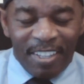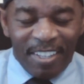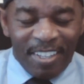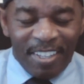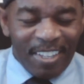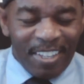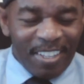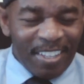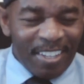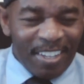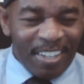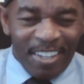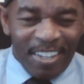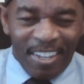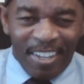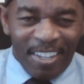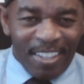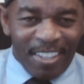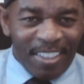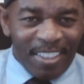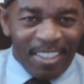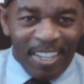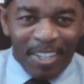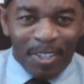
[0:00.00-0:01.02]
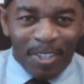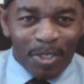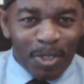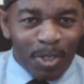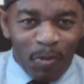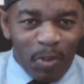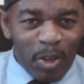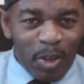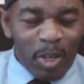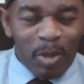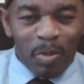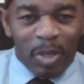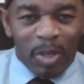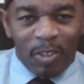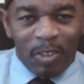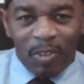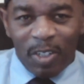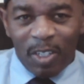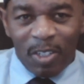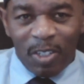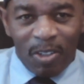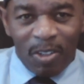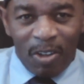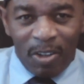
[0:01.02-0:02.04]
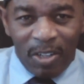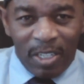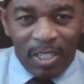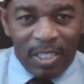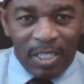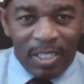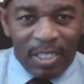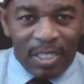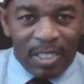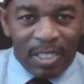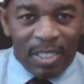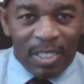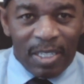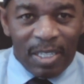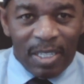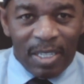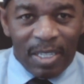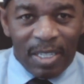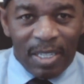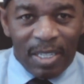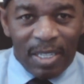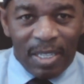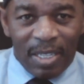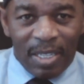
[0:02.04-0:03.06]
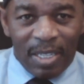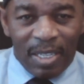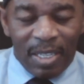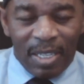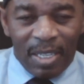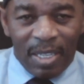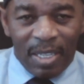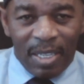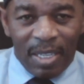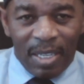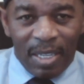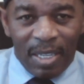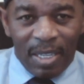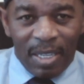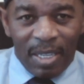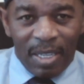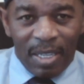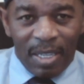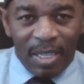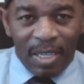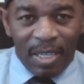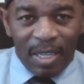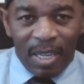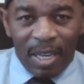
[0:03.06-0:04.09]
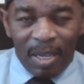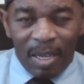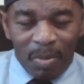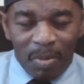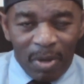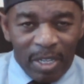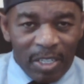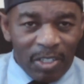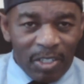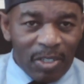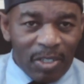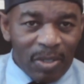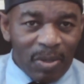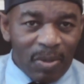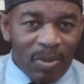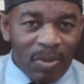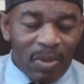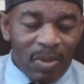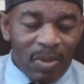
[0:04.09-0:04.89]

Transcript: Yeah, thank you so very much for this audience. God bless you.